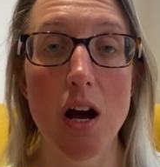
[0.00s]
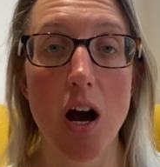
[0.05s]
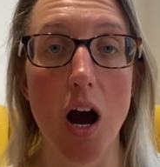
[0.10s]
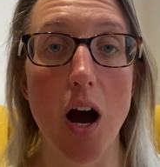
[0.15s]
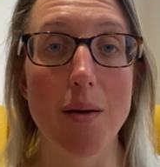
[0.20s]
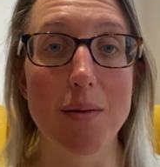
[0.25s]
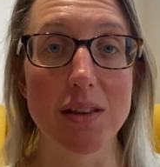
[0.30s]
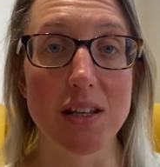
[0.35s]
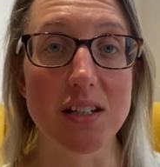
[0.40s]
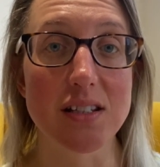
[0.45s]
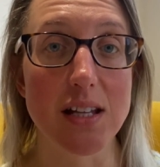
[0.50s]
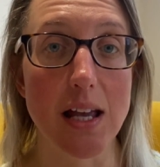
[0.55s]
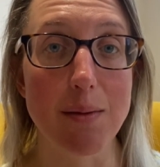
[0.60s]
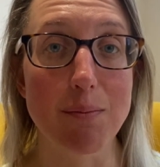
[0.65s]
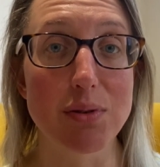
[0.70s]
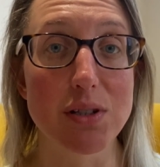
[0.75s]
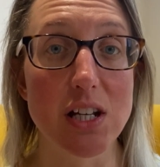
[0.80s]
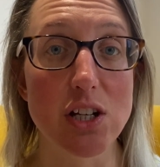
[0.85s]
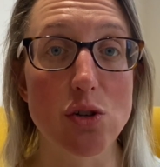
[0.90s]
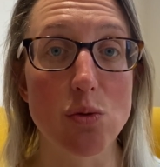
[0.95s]
I'm in the same
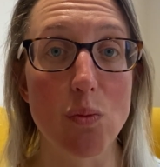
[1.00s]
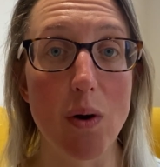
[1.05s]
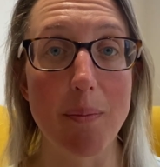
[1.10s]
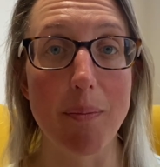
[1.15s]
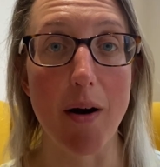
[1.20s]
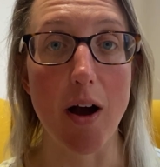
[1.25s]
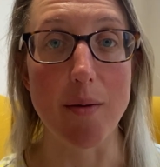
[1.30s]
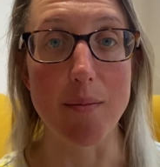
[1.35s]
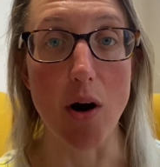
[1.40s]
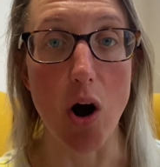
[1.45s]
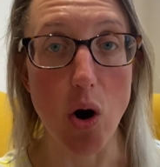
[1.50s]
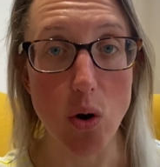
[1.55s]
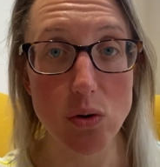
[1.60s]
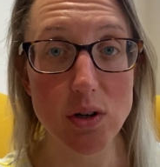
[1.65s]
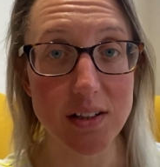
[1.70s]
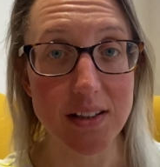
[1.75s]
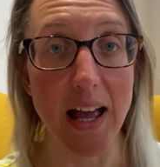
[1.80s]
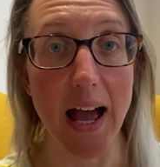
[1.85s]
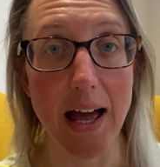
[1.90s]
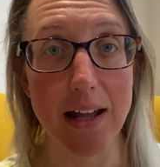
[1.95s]
position whereby I'm
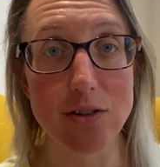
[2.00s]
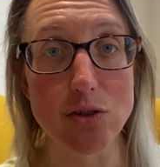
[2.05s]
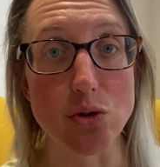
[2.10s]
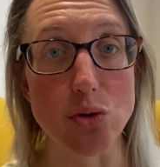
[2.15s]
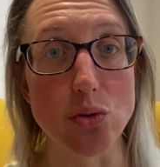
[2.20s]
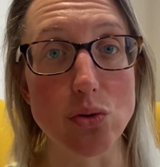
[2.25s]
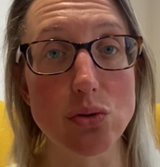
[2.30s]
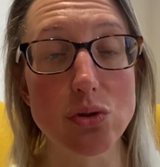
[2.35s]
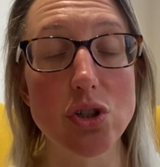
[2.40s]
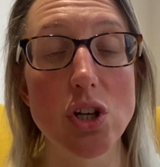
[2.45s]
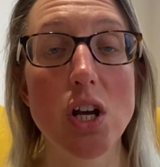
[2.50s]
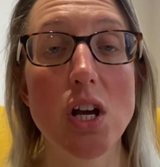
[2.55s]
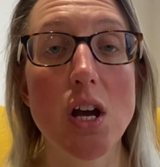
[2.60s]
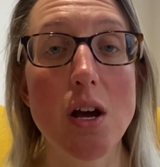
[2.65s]
holding handles,